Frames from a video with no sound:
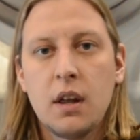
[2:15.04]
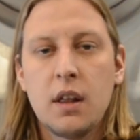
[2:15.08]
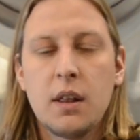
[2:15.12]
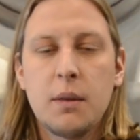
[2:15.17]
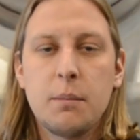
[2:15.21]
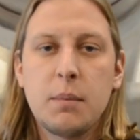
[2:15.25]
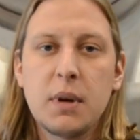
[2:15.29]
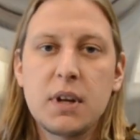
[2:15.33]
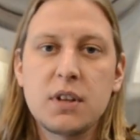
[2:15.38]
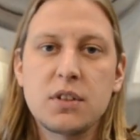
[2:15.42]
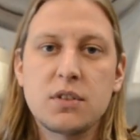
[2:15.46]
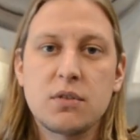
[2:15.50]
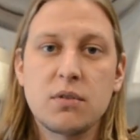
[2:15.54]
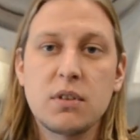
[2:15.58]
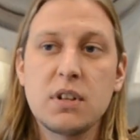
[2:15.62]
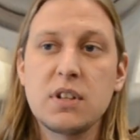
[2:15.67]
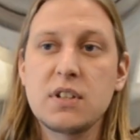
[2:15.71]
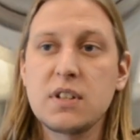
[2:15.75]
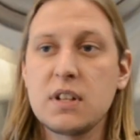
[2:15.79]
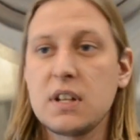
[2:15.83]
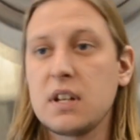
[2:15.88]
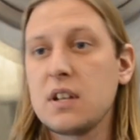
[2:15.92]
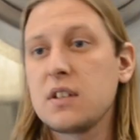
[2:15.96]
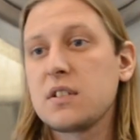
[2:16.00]
The biggest
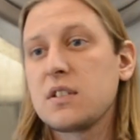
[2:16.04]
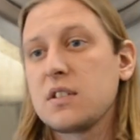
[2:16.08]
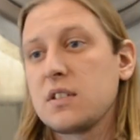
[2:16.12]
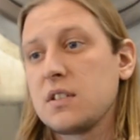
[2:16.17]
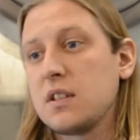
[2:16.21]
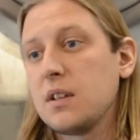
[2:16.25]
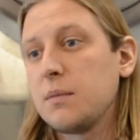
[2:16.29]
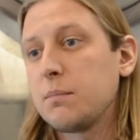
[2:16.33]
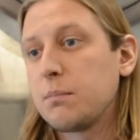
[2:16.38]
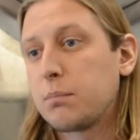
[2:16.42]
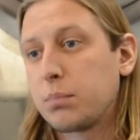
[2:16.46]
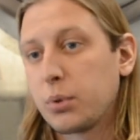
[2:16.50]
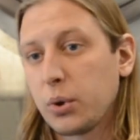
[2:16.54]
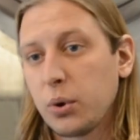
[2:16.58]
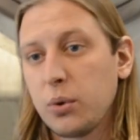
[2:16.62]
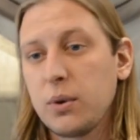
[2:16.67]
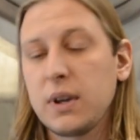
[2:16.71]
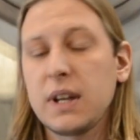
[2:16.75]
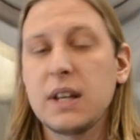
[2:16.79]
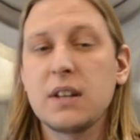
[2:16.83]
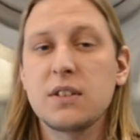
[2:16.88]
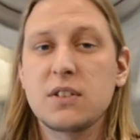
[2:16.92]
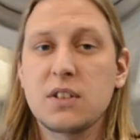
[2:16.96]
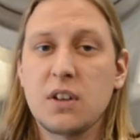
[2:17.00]
reason is that
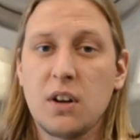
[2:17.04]
brewing is